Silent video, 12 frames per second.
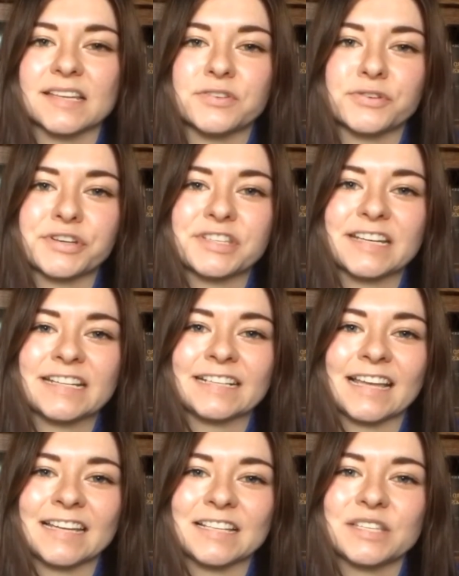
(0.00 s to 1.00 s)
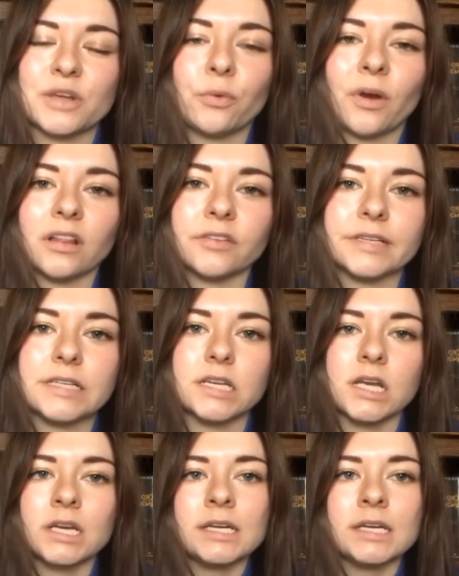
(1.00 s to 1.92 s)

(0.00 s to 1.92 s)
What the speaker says: interesting and it's so relevant.